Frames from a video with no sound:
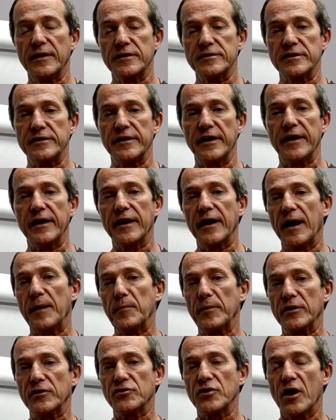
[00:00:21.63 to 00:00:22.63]
Today, I'm
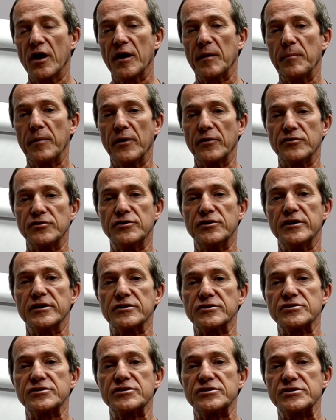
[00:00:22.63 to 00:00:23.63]
going to talk about
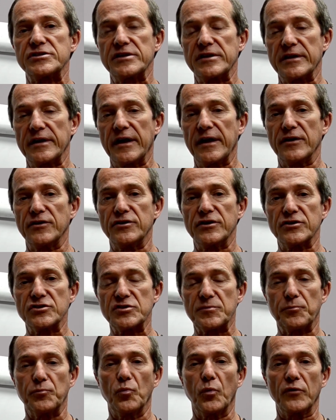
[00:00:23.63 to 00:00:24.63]
discs and
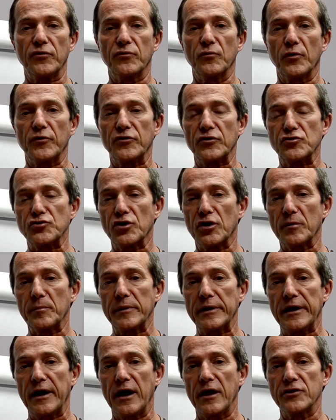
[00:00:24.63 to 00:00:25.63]
disc, what, what the
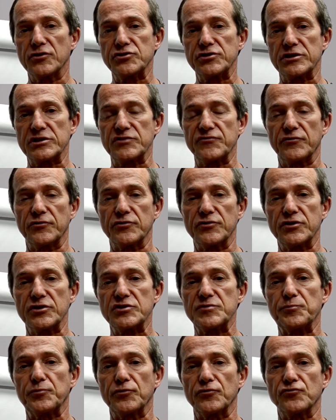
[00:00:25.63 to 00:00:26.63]
terminology is for
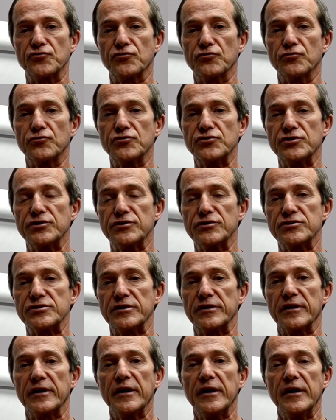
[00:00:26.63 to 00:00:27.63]
disc protrusions
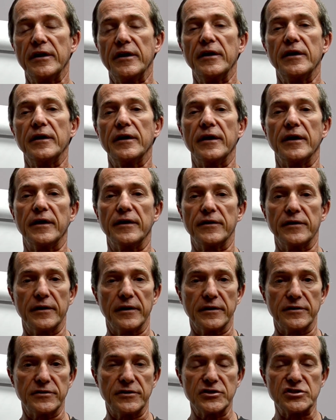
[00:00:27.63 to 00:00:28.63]
and, and
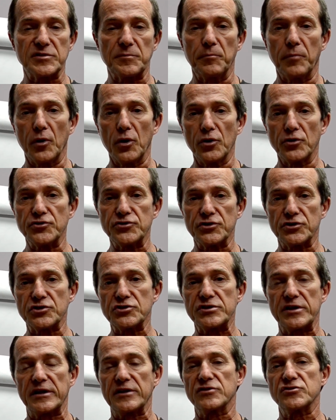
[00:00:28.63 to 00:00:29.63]
uh, disc
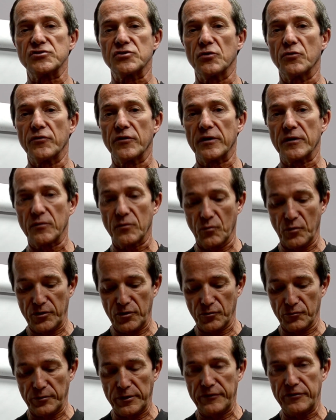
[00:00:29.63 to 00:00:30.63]
bulges, so that when
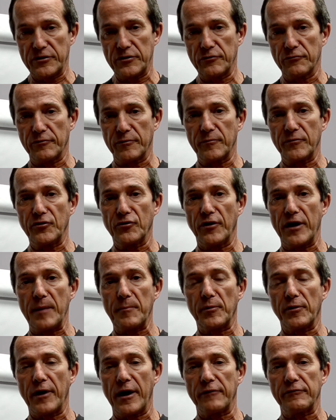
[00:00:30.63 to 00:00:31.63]
you read the, your
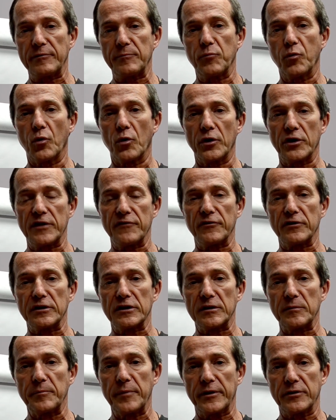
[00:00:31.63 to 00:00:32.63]
MRI report, you have a
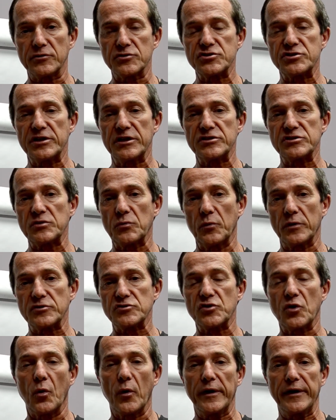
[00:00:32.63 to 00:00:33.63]
little better sense of what's
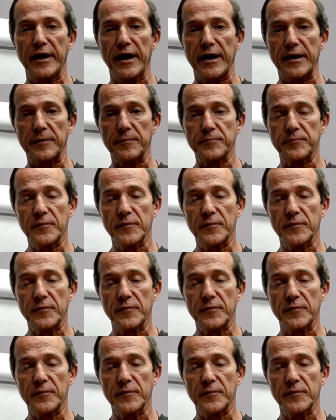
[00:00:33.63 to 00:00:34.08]
going on.